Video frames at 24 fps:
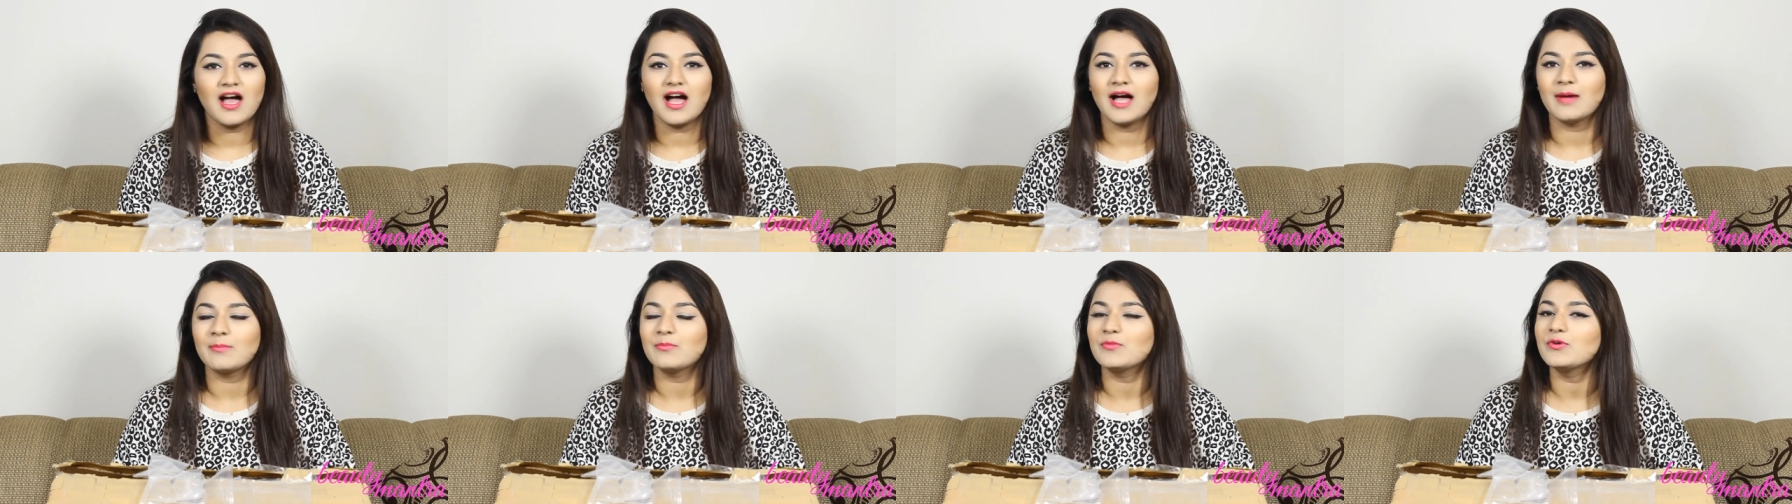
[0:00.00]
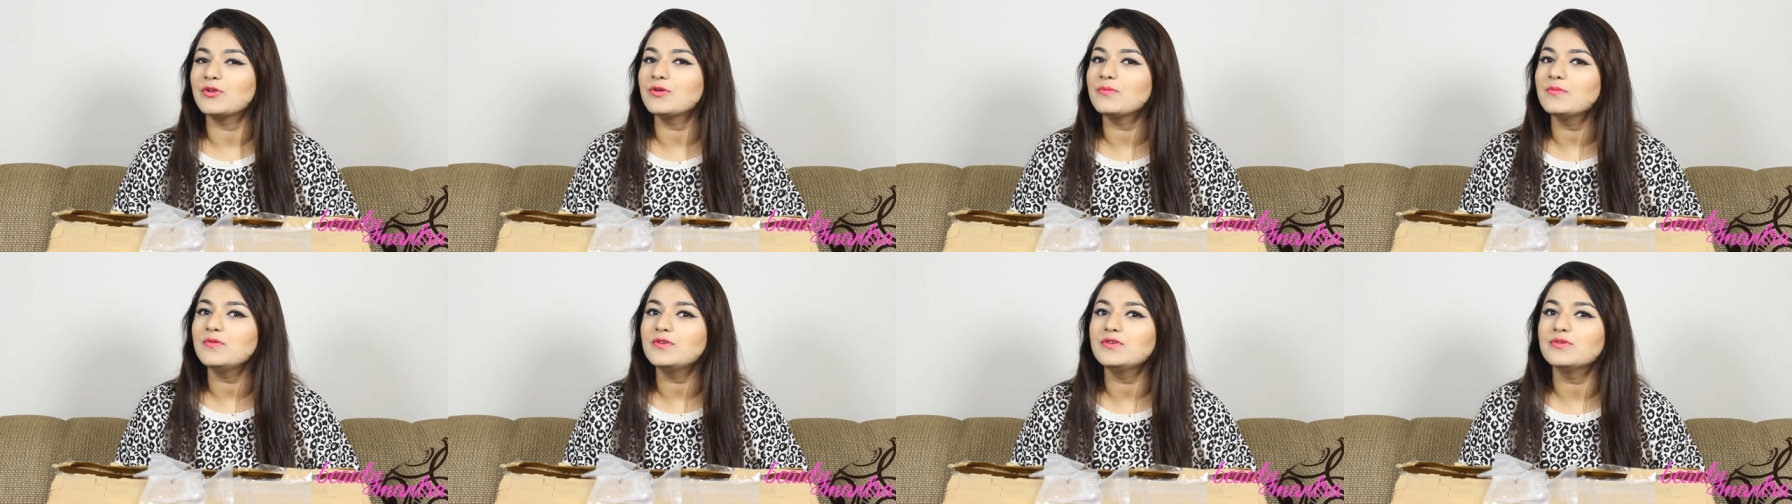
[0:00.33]
I'm
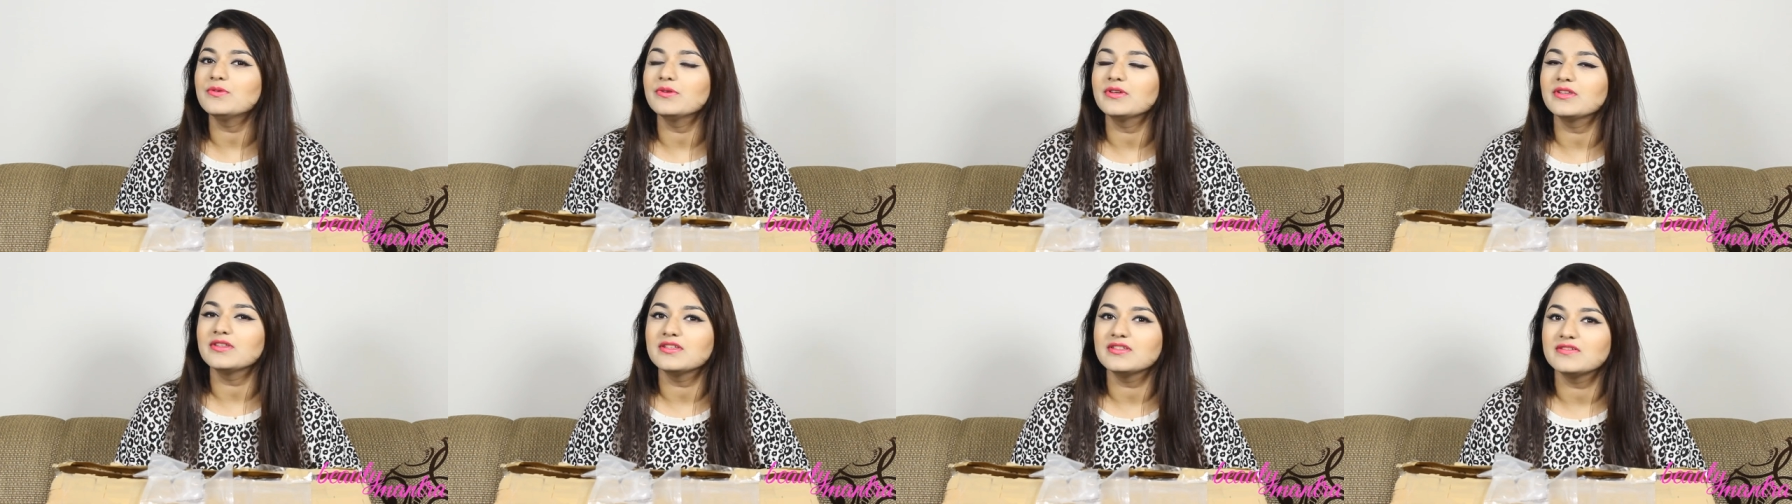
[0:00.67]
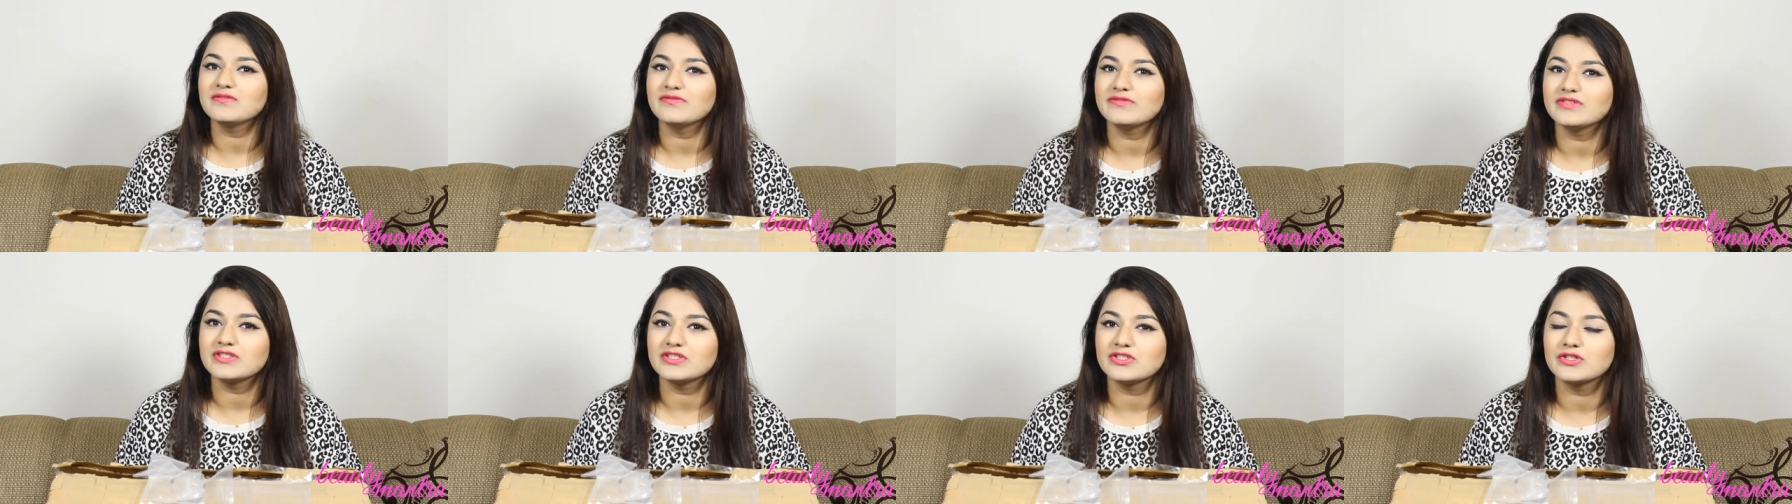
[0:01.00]
gonna be doing
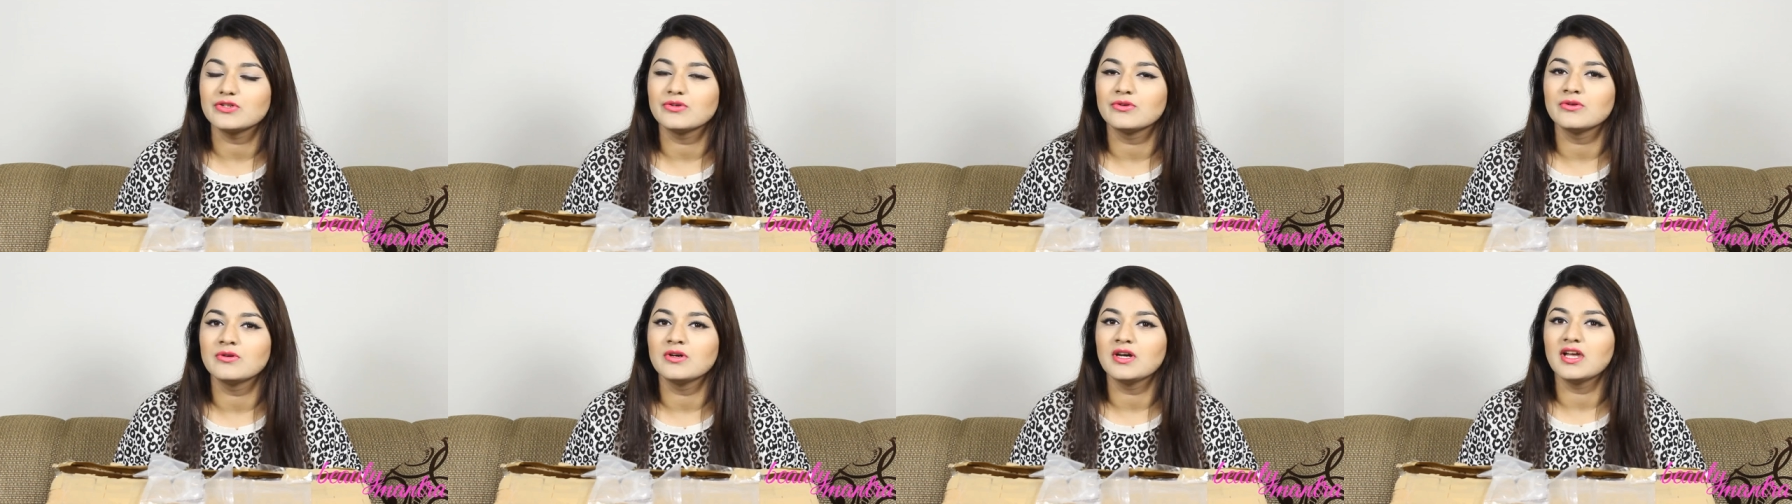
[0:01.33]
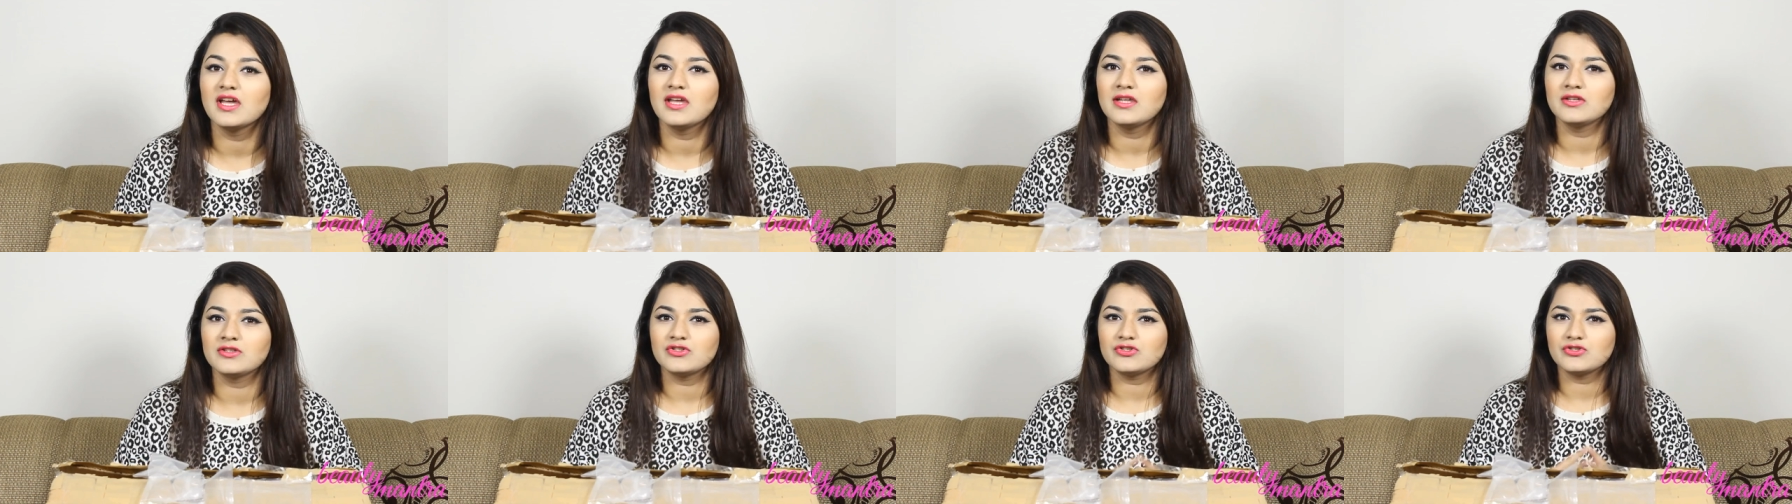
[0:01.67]
this video
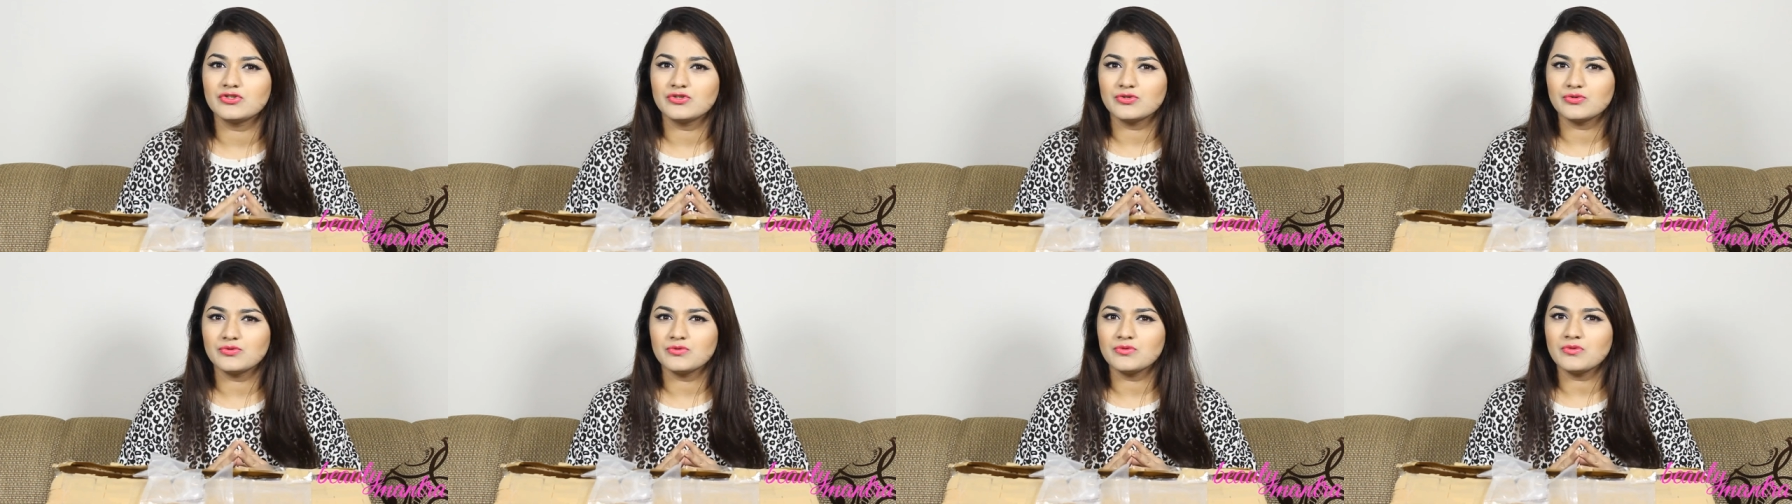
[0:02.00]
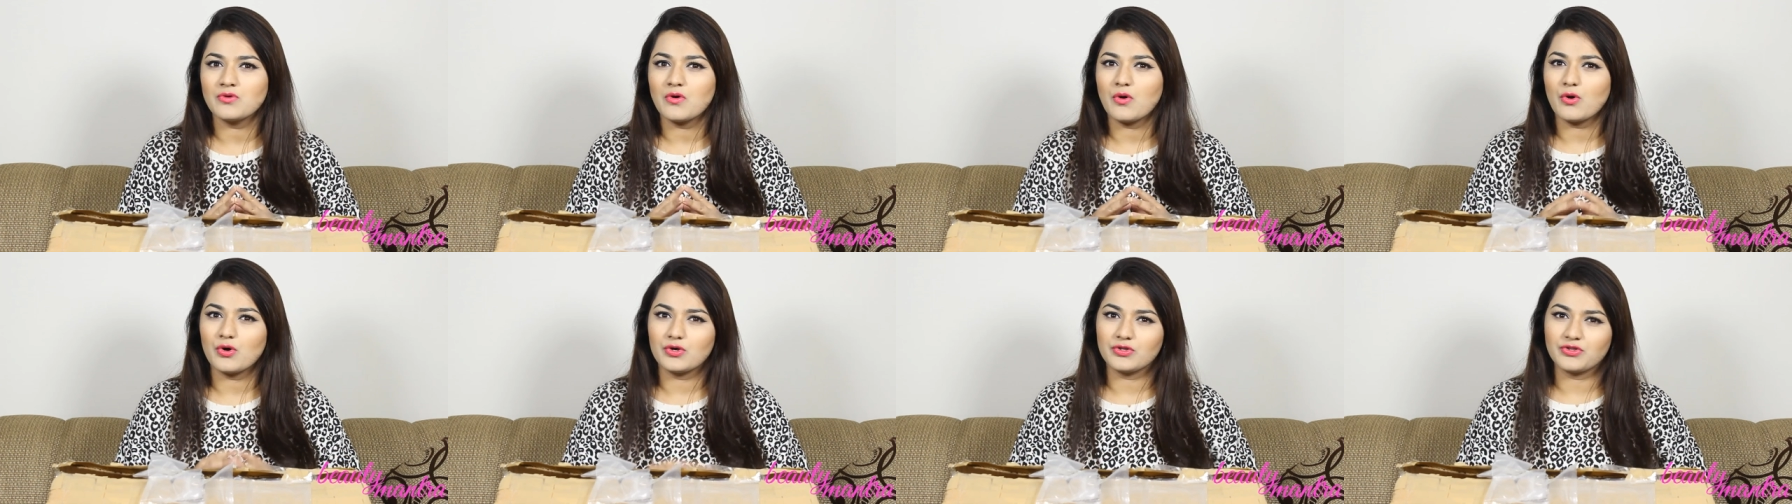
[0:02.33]
in
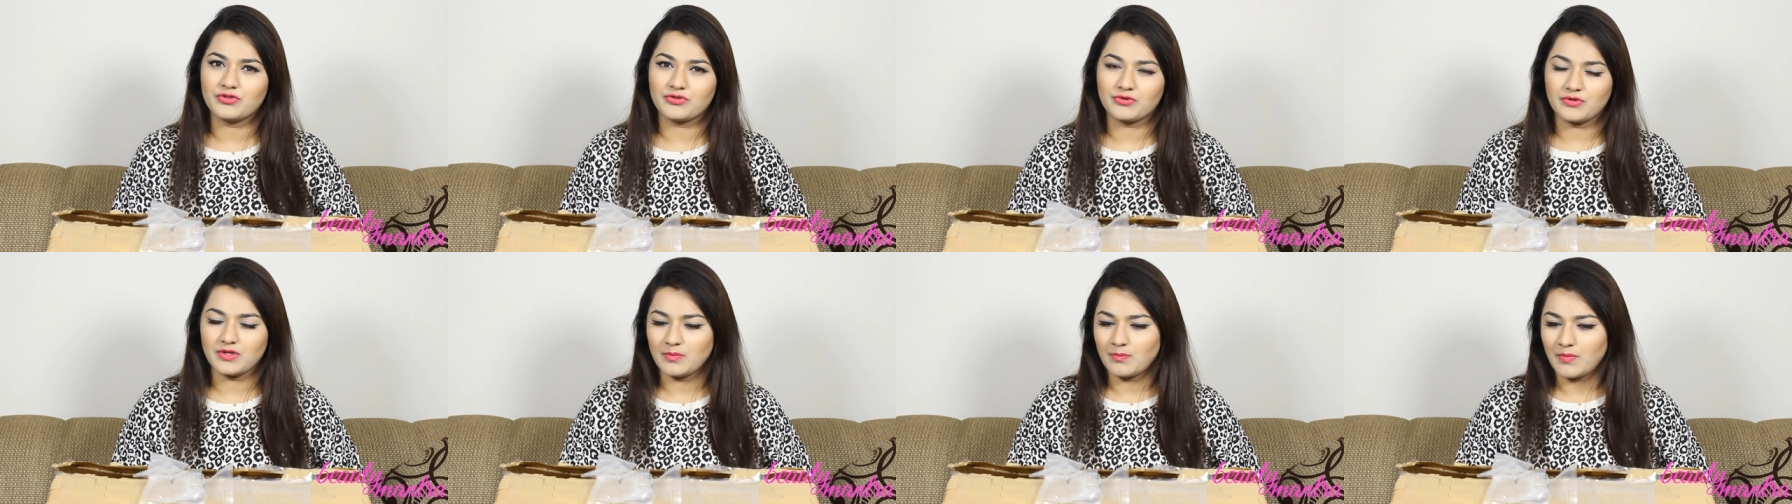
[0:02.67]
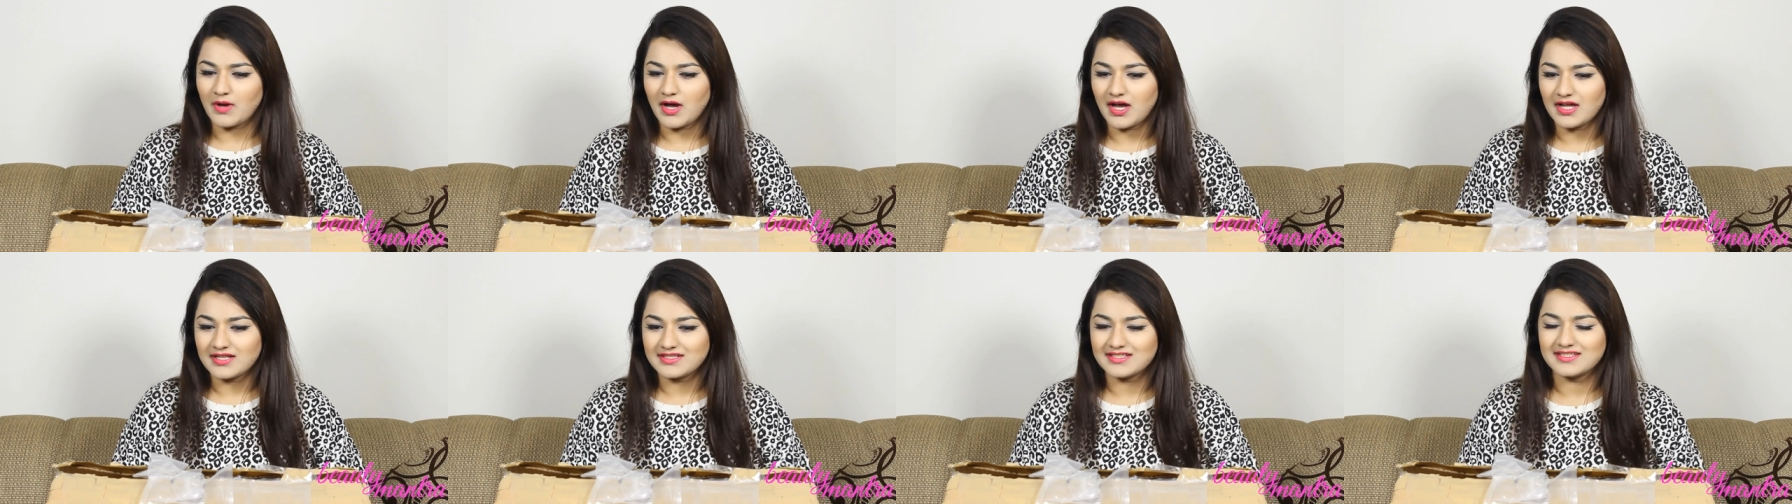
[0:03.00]
two or three
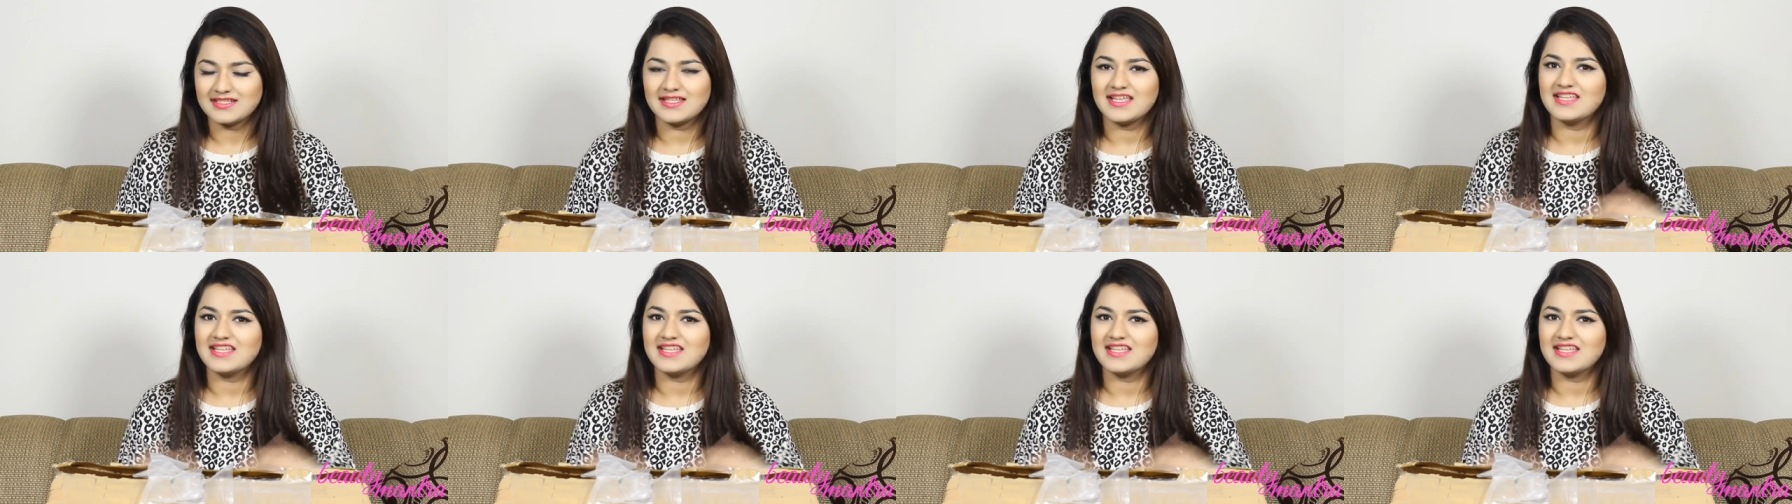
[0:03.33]
parts.